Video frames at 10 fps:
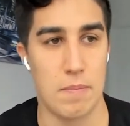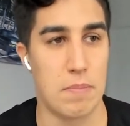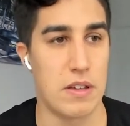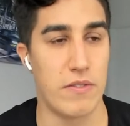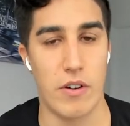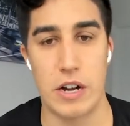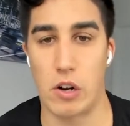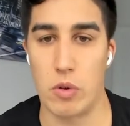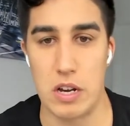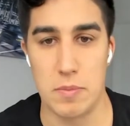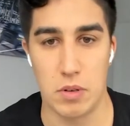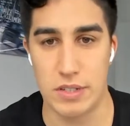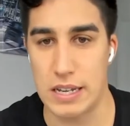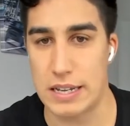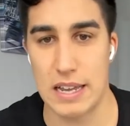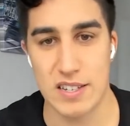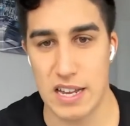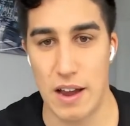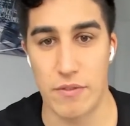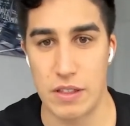be very agreeable, say yes
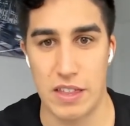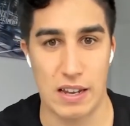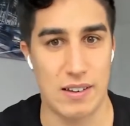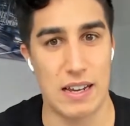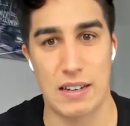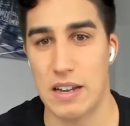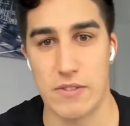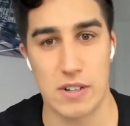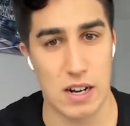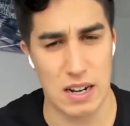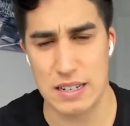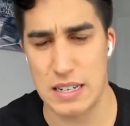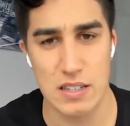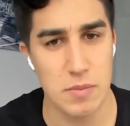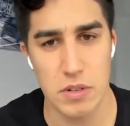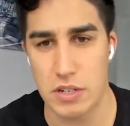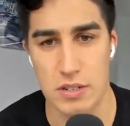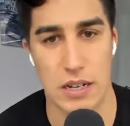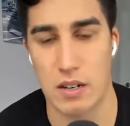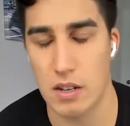to everything, and like never kind of tease them. You're
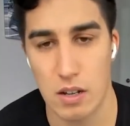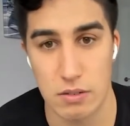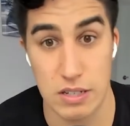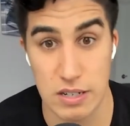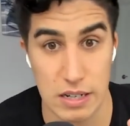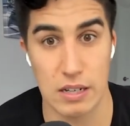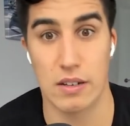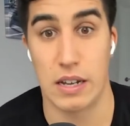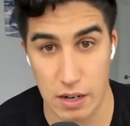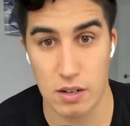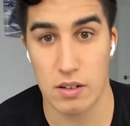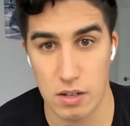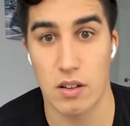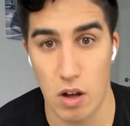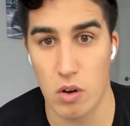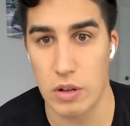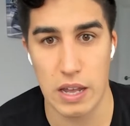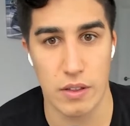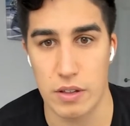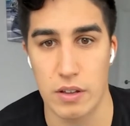just like listening and like, oh
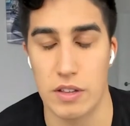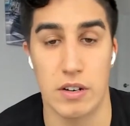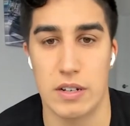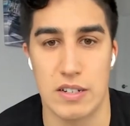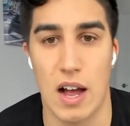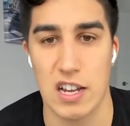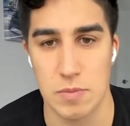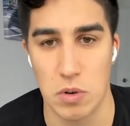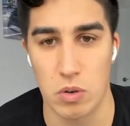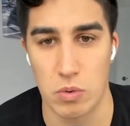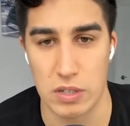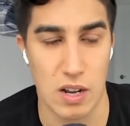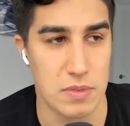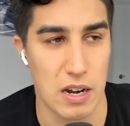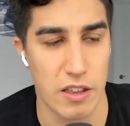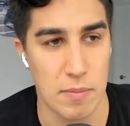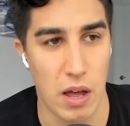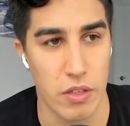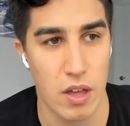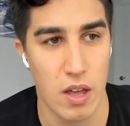yeah, the, the, it's gospel what comes out of their
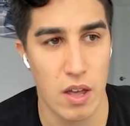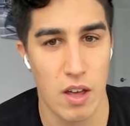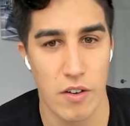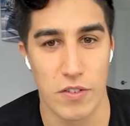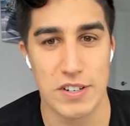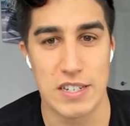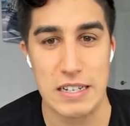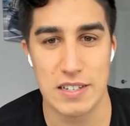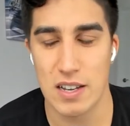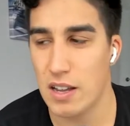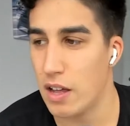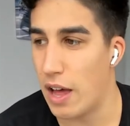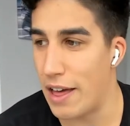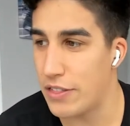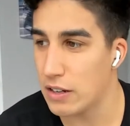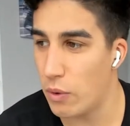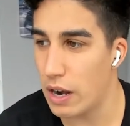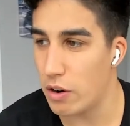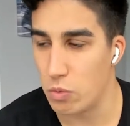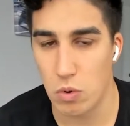mouth. Versus, I think
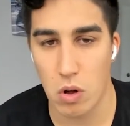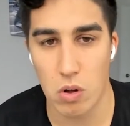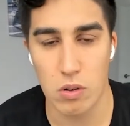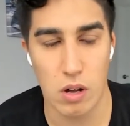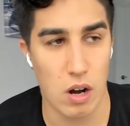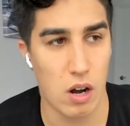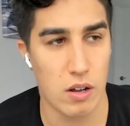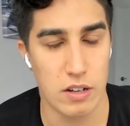why our role, uh,